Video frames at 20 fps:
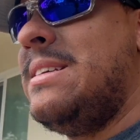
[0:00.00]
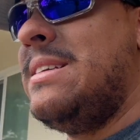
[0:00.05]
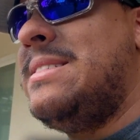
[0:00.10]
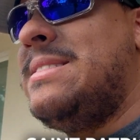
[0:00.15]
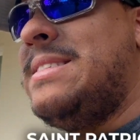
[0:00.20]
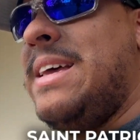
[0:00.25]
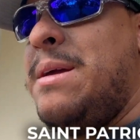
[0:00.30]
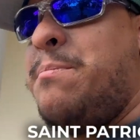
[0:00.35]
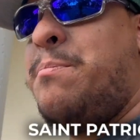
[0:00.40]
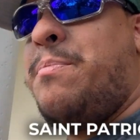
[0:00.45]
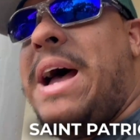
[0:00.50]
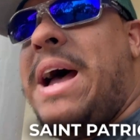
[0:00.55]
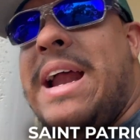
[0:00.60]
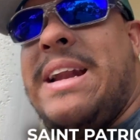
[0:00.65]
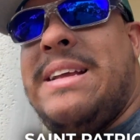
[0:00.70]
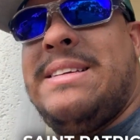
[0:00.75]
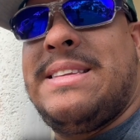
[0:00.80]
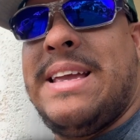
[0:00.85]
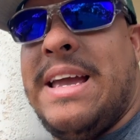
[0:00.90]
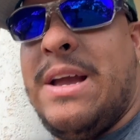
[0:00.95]
St.
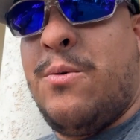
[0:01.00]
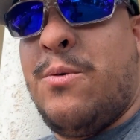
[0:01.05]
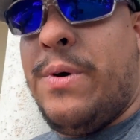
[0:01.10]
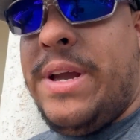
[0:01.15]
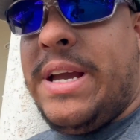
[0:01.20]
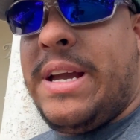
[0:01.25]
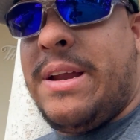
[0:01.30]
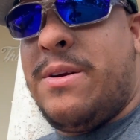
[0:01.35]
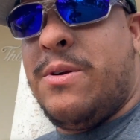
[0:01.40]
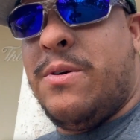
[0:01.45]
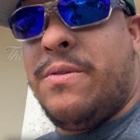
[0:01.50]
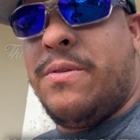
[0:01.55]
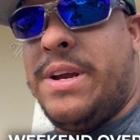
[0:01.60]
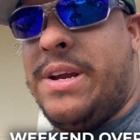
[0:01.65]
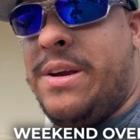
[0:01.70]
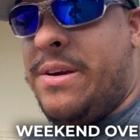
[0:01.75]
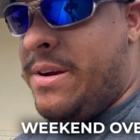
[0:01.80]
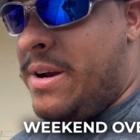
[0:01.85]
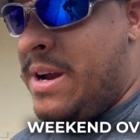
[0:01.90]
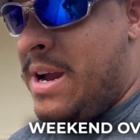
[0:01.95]
Paddy's Day weekend over
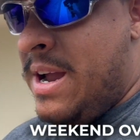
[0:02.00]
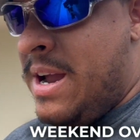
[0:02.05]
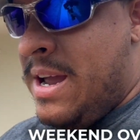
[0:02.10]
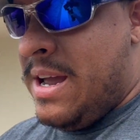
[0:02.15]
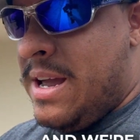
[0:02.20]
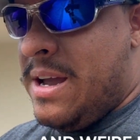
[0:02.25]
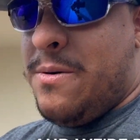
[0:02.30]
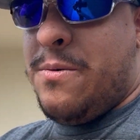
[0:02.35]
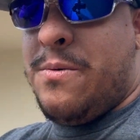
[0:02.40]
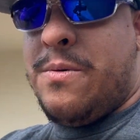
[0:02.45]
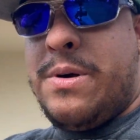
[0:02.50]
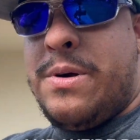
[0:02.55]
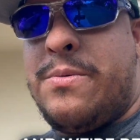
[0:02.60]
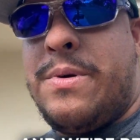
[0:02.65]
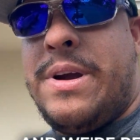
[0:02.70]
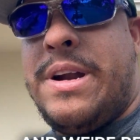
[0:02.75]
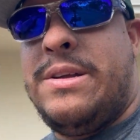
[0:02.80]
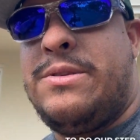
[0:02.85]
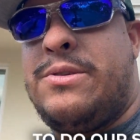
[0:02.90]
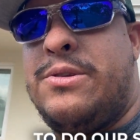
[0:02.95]
here. And we're
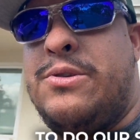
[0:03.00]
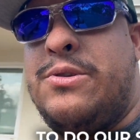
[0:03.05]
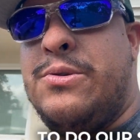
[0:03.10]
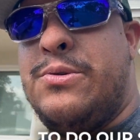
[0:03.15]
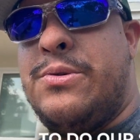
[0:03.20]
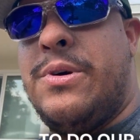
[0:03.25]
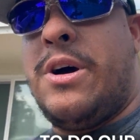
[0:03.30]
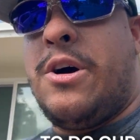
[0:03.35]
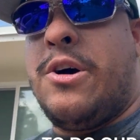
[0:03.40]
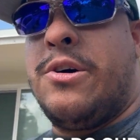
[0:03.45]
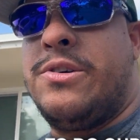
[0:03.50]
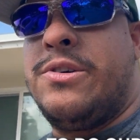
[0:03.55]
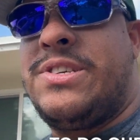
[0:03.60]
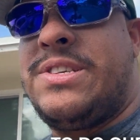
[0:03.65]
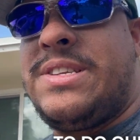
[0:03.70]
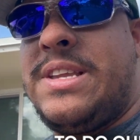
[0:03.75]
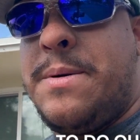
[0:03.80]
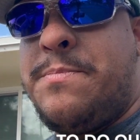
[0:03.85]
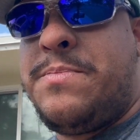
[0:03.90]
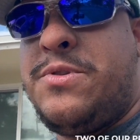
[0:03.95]
ready to do our
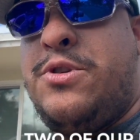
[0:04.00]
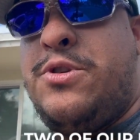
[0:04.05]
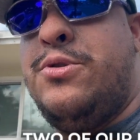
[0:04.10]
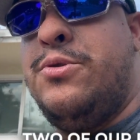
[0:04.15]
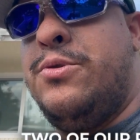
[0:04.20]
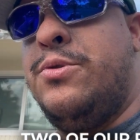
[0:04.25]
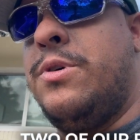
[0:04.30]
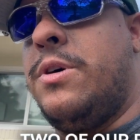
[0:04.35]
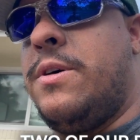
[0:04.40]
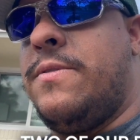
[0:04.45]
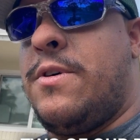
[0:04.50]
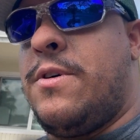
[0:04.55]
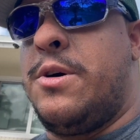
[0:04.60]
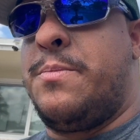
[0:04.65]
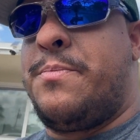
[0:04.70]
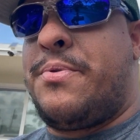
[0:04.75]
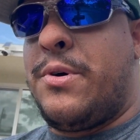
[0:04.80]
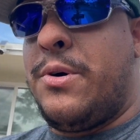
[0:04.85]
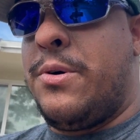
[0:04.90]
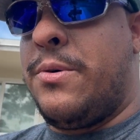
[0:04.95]
step 2 of our
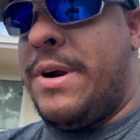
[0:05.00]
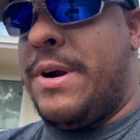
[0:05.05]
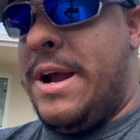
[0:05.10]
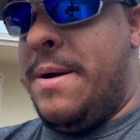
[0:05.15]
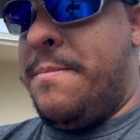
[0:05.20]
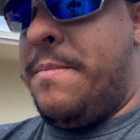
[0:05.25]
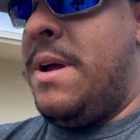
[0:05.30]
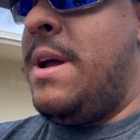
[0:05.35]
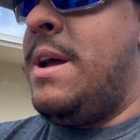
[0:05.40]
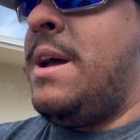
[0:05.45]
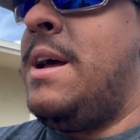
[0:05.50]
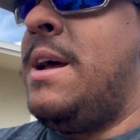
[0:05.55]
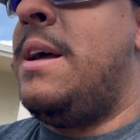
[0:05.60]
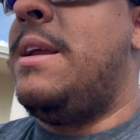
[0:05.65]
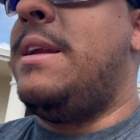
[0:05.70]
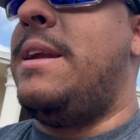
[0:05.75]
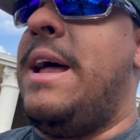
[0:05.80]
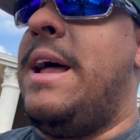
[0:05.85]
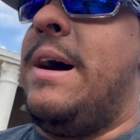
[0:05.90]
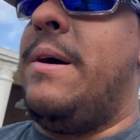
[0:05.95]
program.
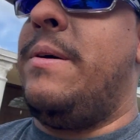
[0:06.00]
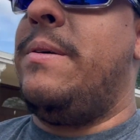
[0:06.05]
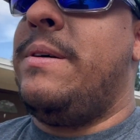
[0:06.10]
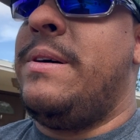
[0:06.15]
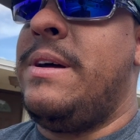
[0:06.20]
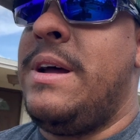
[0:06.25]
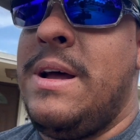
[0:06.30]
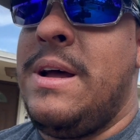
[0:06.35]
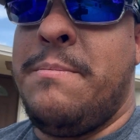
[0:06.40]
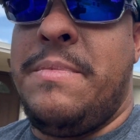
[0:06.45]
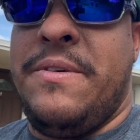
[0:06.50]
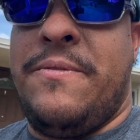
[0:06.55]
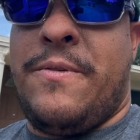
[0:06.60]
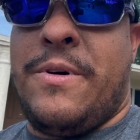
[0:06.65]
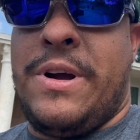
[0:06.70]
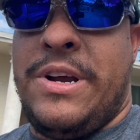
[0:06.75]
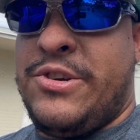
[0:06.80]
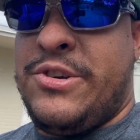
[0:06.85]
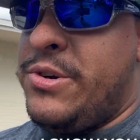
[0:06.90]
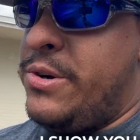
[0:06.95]
Now,
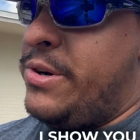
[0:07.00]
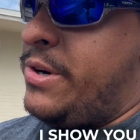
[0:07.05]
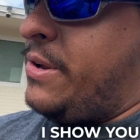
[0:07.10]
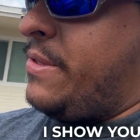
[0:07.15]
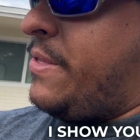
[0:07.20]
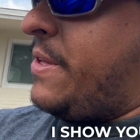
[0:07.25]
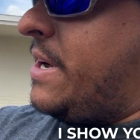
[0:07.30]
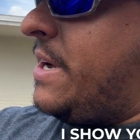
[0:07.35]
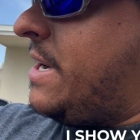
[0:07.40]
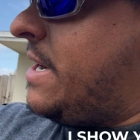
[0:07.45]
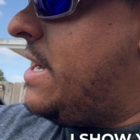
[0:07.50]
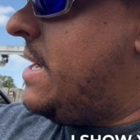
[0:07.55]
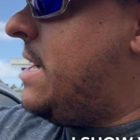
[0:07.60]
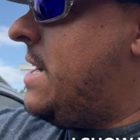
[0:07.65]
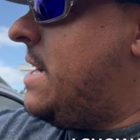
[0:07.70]
before I show you the